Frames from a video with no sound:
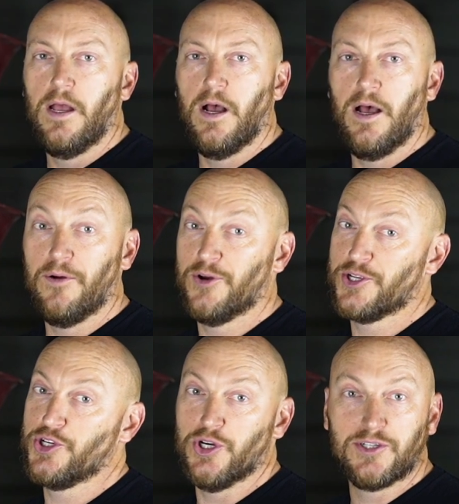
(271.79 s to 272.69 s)

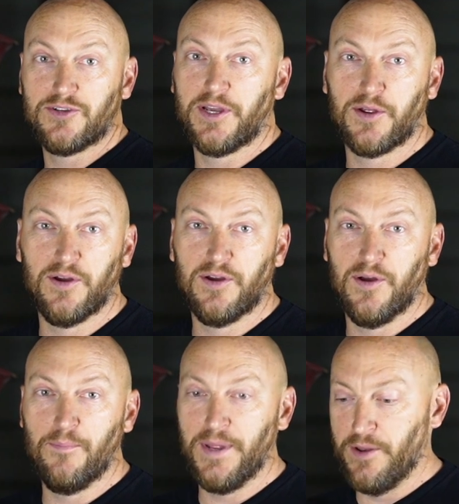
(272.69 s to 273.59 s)
looks just like
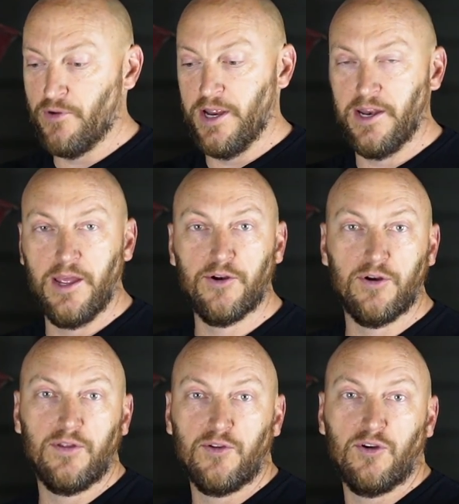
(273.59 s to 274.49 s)
a mini
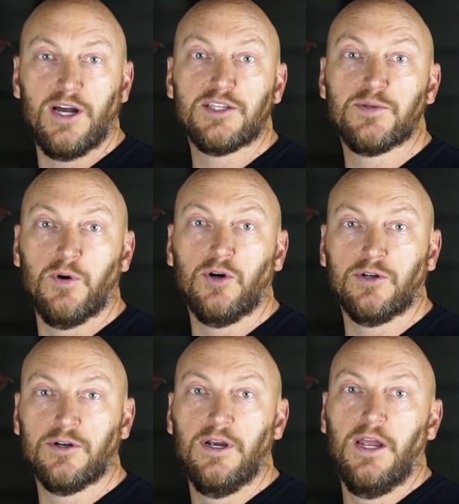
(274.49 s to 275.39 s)
radiator. They're a lot
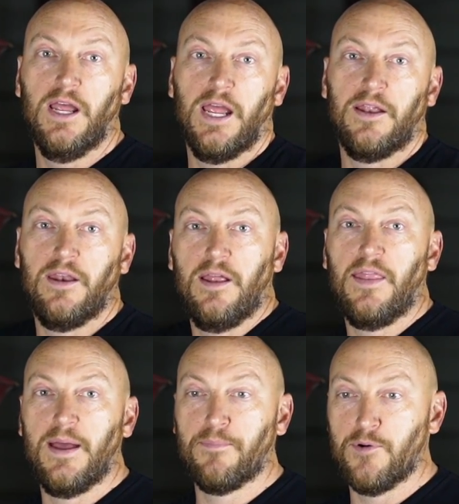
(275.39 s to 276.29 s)
smaller, and
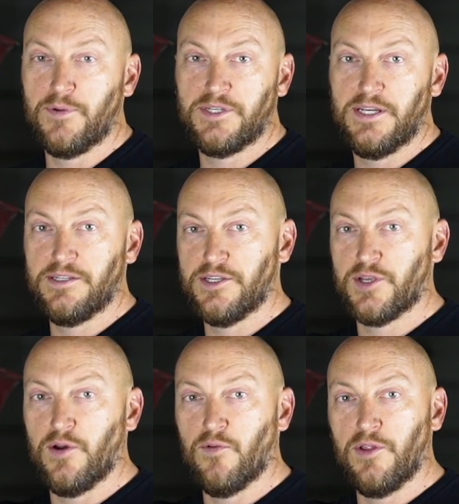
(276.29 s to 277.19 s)
that purpose is it's
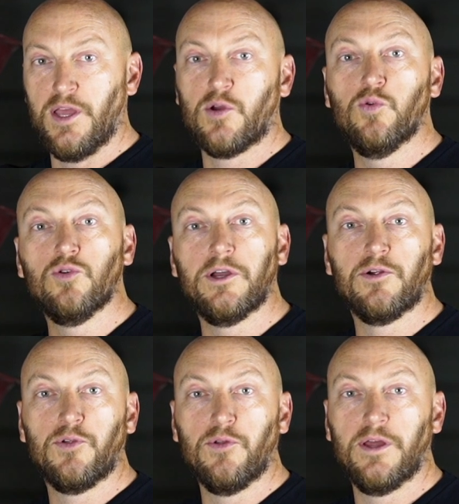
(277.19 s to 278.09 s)
going to run that cool
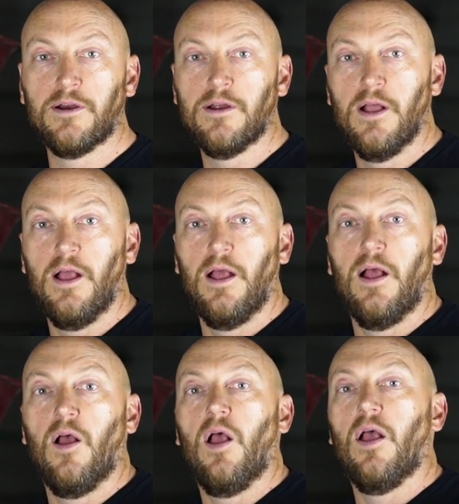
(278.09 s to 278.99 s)
air through there.
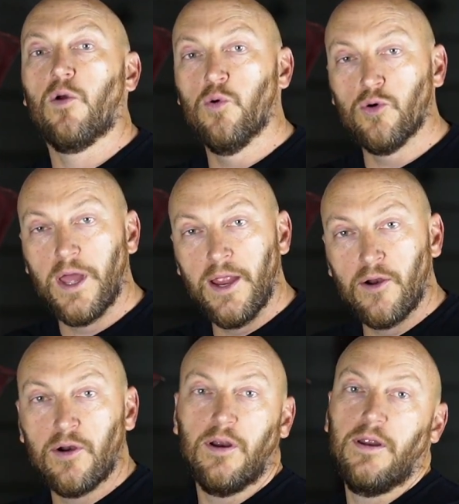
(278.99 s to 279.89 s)
Cool
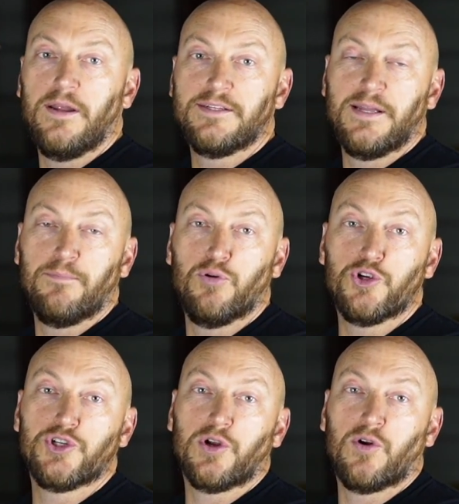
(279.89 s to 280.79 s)
air is then
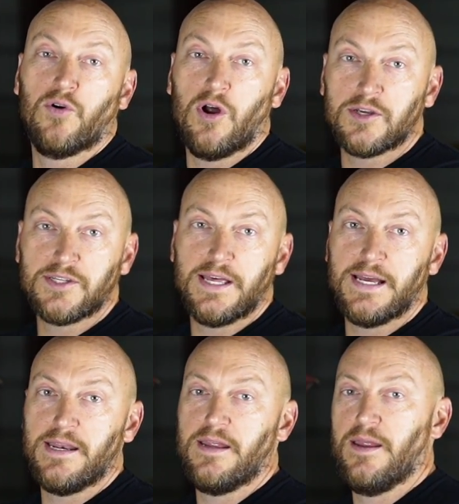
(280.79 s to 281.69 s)
pushed across
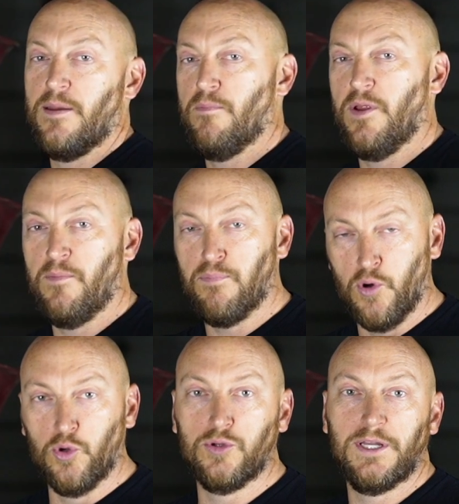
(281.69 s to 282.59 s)
that and
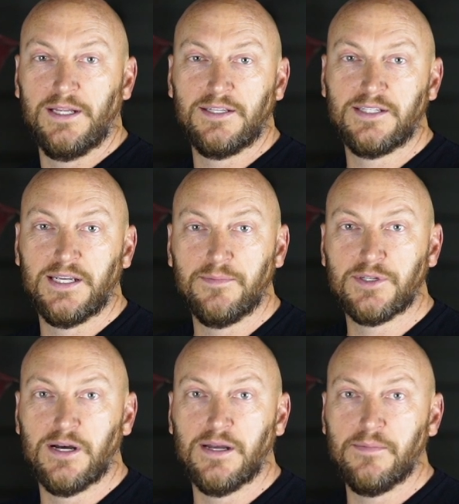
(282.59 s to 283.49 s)
pulled at the same
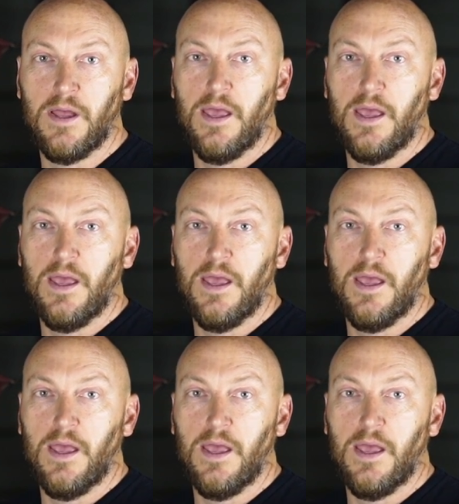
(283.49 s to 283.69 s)
time,